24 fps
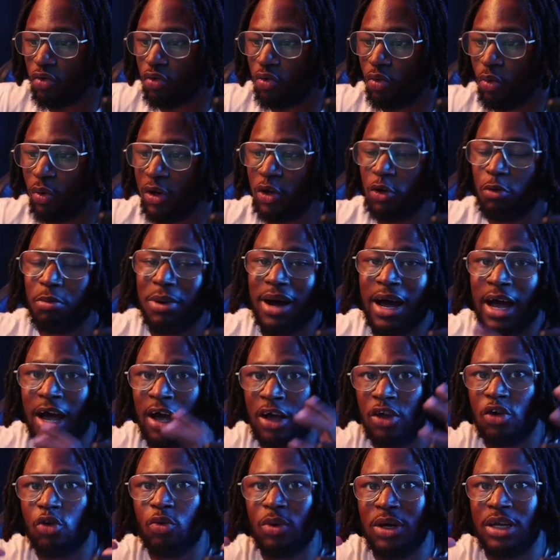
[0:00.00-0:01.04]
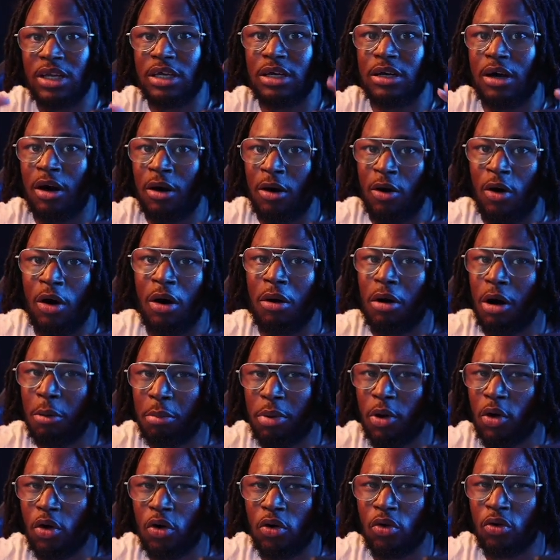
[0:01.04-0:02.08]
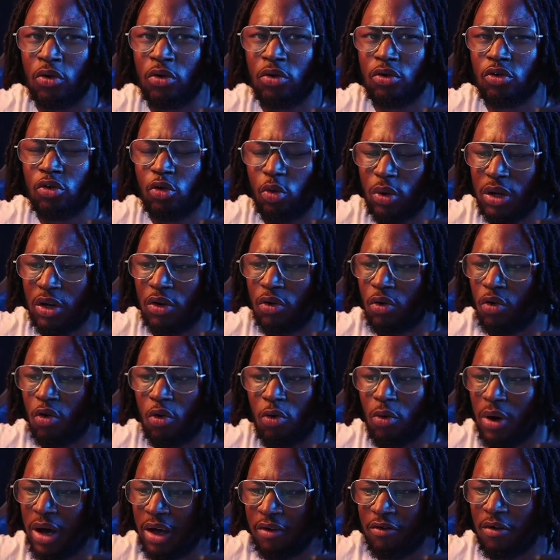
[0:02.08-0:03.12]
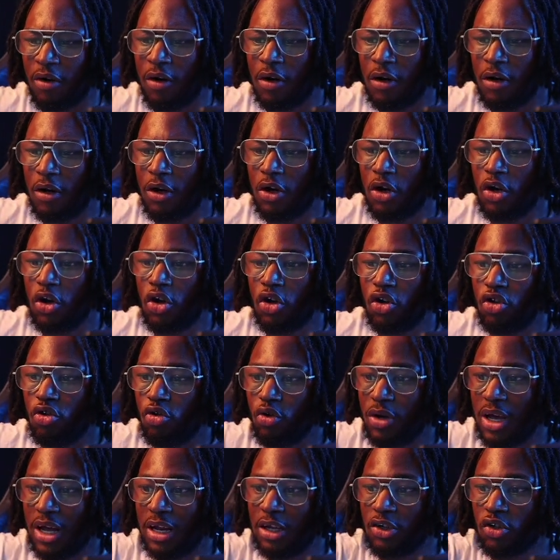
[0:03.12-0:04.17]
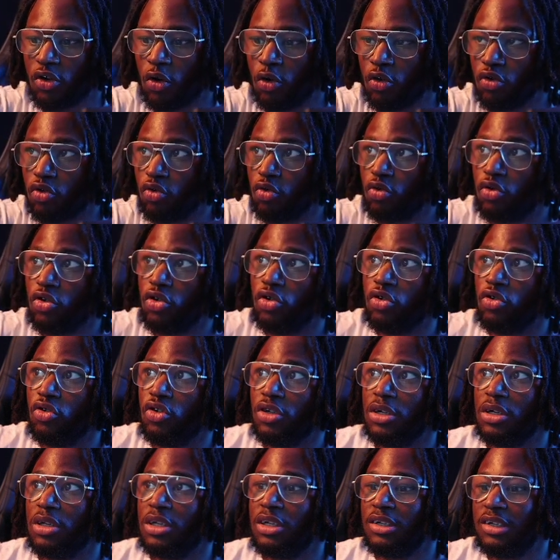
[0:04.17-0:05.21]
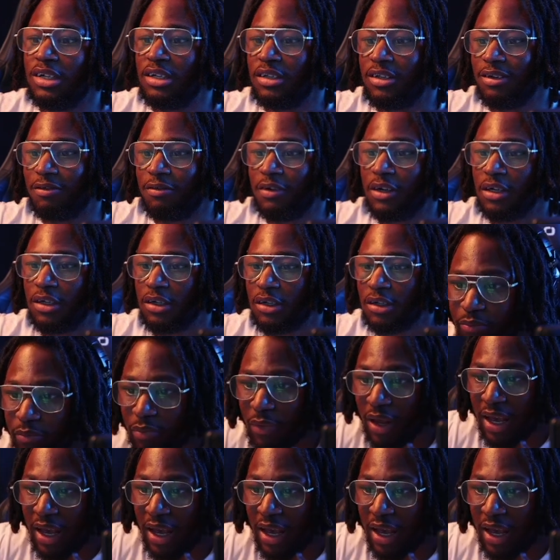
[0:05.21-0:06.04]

When you buy a UAD, Apollo Twin or whatever, you get this console to use it, this interface.